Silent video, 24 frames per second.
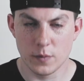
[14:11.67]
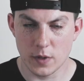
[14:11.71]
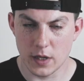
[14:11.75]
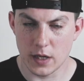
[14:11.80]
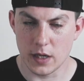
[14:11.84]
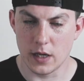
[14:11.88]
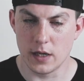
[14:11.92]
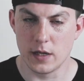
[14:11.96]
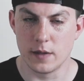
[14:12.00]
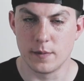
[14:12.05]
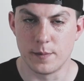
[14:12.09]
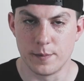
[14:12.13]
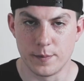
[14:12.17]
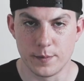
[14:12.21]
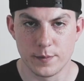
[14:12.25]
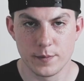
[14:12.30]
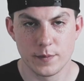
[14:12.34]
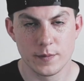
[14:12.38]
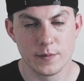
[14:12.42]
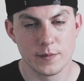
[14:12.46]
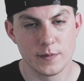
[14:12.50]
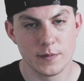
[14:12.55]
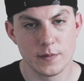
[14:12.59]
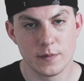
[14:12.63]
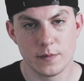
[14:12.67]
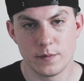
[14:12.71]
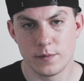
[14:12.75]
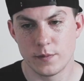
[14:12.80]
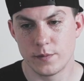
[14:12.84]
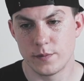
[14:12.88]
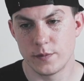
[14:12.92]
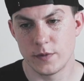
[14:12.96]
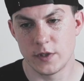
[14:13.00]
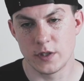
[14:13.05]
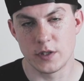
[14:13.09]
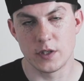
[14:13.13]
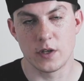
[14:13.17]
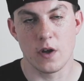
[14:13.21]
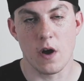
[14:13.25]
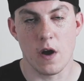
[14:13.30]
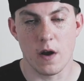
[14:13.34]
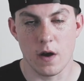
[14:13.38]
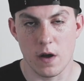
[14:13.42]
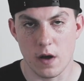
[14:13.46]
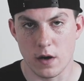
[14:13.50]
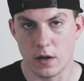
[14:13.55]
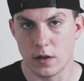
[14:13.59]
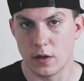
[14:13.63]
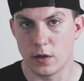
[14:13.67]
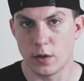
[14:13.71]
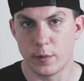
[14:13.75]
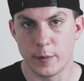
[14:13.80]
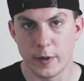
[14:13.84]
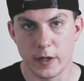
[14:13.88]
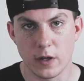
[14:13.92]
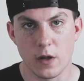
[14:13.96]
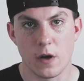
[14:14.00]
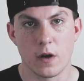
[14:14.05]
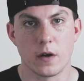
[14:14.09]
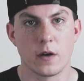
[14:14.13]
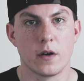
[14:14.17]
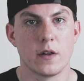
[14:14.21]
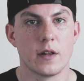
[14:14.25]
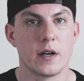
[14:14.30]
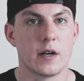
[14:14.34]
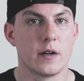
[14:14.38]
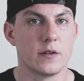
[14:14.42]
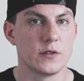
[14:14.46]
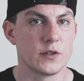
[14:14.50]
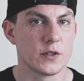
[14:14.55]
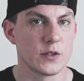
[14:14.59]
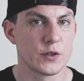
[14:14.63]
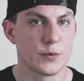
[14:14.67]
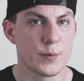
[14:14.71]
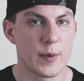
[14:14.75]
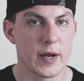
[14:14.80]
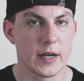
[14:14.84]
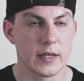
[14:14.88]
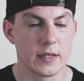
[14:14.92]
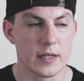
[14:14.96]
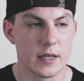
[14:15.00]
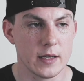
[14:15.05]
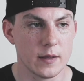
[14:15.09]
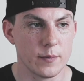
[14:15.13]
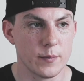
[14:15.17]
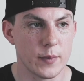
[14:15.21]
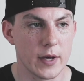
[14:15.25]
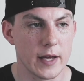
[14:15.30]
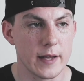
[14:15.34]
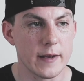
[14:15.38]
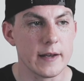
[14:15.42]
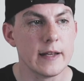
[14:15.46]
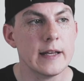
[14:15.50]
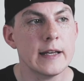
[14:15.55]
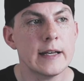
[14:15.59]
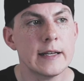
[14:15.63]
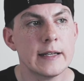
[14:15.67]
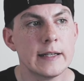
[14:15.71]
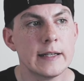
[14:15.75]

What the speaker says: This has gone on a little bit longer than I was expecting, but